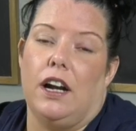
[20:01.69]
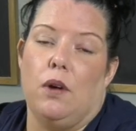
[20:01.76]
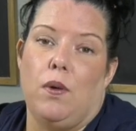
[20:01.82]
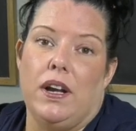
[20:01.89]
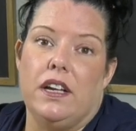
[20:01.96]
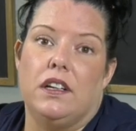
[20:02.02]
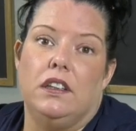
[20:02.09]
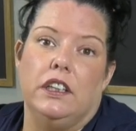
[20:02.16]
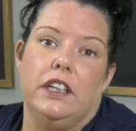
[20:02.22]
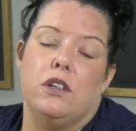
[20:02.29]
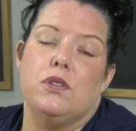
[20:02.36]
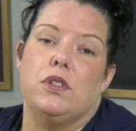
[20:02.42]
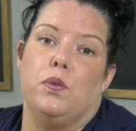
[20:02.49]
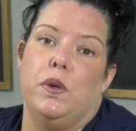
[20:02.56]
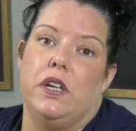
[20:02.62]
I wanted
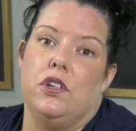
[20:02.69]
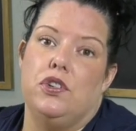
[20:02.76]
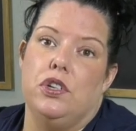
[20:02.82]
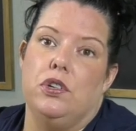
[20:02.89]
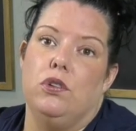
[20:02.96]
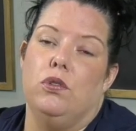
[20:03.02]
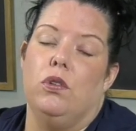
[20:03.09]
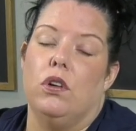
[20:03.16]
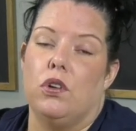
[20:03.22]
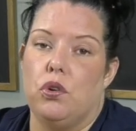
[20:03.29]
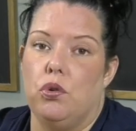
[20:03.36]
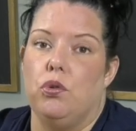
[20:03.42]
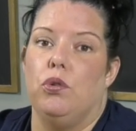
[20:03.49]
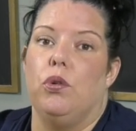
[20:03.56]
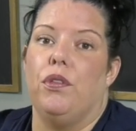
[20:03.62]
clear so we could do
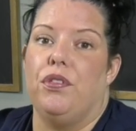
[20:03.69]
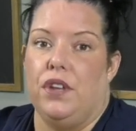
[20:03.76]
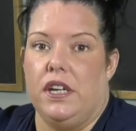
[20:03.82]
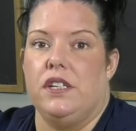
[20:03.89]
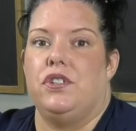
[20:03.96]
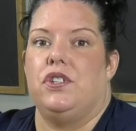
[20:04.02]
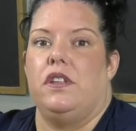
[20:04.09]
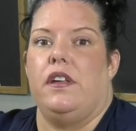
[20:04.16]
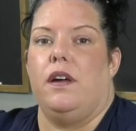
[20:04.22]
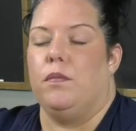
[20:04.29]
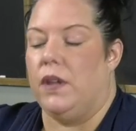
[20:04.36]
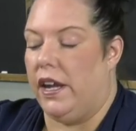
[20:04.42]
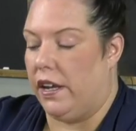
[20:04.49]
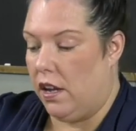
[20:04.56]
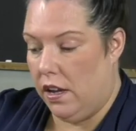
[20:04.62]
cool things to
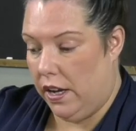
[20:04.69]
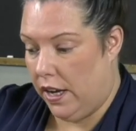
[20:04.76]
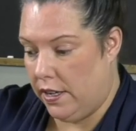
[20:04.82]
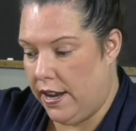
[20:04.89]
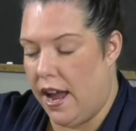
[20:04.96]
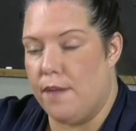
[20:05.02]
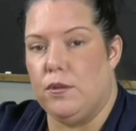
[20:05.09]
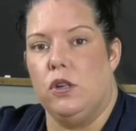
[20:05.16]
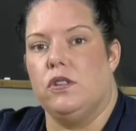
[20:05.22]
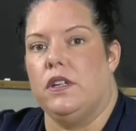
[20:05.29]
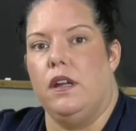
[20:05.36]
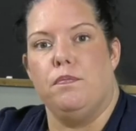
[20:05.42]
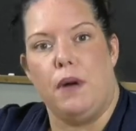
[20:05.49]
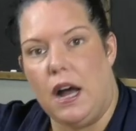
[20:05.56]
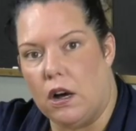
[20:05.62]
them, like enamels
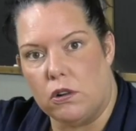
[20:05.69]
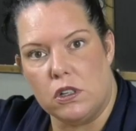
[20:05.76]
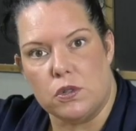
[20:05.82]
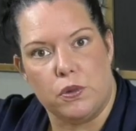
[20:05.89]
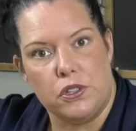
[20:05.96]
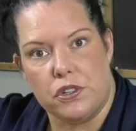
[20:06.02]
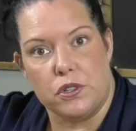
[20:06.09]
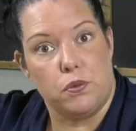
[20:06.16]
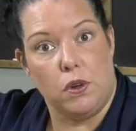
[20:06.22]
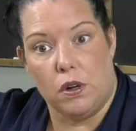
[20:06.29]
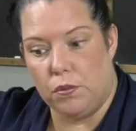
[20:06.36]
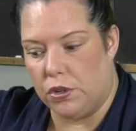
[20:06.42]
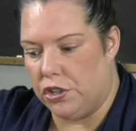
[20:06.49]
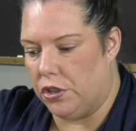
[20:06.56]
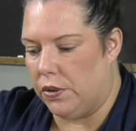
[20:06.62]
and powders, which is
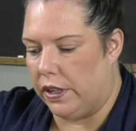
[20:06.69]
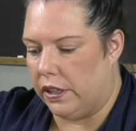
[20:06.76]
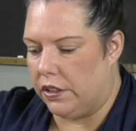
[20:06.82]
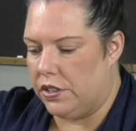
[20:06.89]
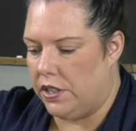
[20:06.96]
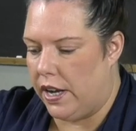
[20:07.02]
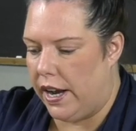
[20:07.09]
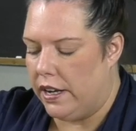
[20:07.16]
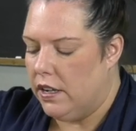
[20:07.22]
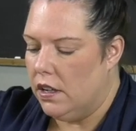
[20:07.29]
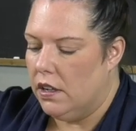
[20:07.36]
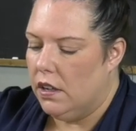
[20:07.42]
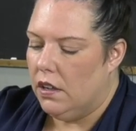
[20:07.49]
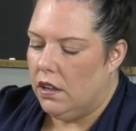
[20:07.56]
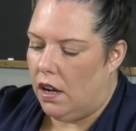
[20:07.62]
what we're doing today.
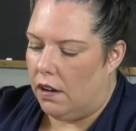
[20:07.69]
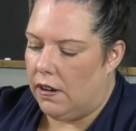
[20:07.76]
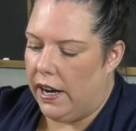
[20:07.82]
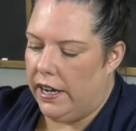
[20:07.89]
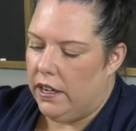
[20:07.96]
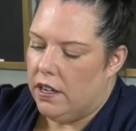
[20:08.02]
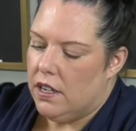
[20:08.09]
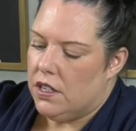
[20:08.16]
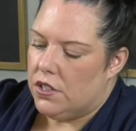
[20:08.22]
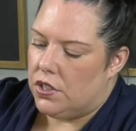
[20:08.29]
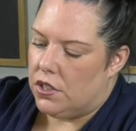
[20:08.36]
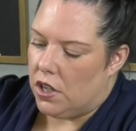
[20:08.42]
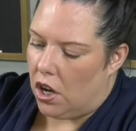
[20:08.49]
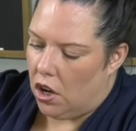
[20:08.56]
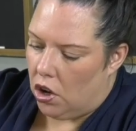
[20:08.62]
All right,
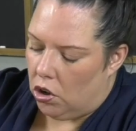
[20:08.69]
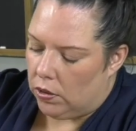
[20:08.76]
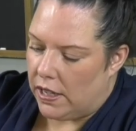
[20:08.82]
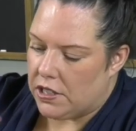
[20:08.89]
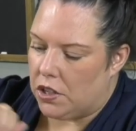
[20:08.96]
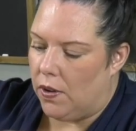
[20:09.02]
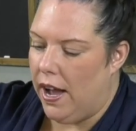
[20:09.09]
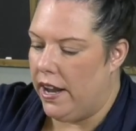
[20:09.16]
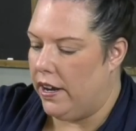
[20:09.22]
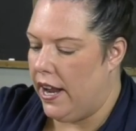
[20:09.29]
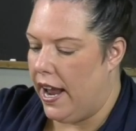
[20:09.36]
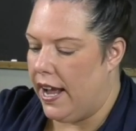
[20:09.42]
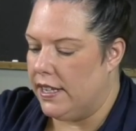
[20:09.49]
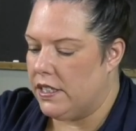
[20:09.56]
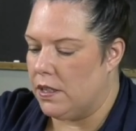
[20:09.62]
so let's go ahead and
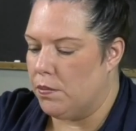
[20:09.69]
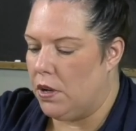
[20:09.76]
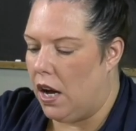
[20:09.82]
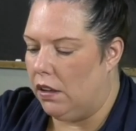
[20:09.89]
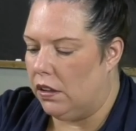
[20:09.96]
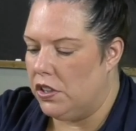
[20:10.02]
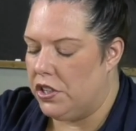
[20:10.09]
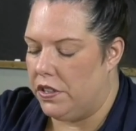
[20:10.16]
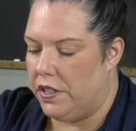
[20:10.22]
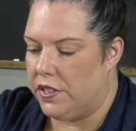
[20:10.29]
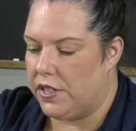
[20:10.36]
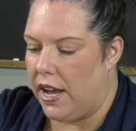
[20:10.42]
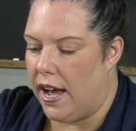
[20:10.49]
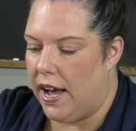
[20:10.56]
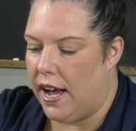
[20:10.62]
add some color to
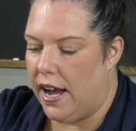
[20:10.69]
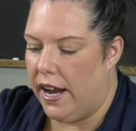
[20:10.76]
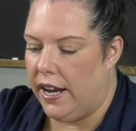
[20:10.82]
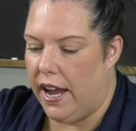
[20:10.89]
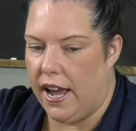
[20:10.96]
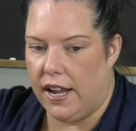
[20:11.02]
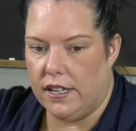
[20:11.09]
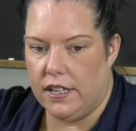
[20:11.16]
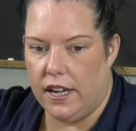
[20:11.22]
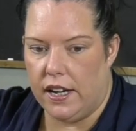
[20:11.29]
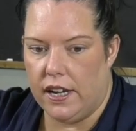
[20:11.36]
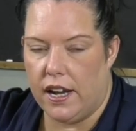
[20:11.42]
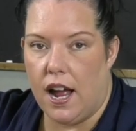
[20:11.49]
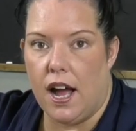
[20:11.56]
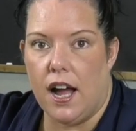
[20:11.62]
this guy and
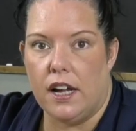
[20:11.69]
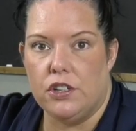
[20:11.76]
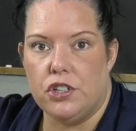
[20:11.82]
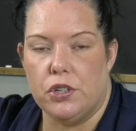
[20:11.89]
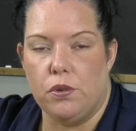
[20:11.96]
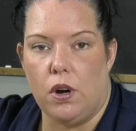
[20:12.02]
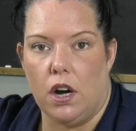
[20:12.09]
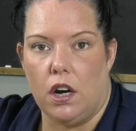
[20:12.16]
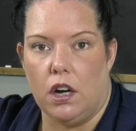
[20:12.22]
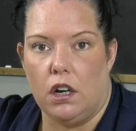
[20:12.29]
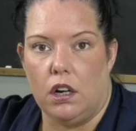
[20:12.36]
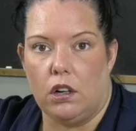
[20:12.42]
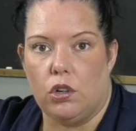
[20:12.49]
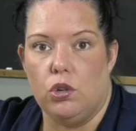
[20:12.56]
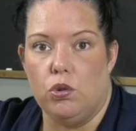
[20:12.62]
get it onto
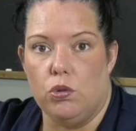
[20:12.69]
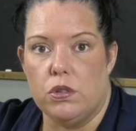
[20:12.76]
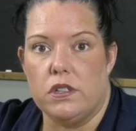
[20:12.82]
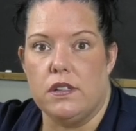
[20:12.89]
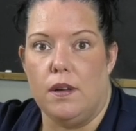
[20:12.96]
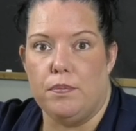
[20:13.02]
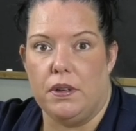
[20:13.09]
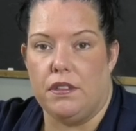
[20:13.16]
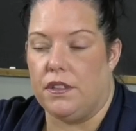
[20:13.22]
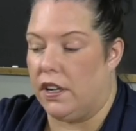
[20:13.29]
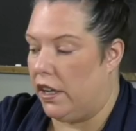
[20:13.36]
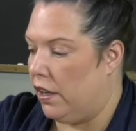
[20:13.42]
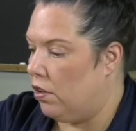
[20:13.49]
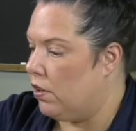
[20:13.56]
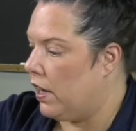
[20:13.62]
our cool slumpy
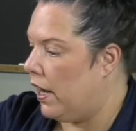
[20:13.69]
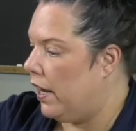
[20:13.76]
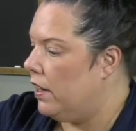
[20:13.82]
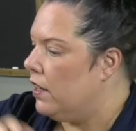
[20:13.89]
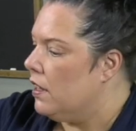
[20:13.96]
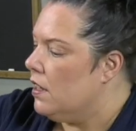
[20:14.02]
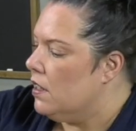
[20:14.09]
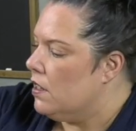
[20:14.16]
thingy, okay?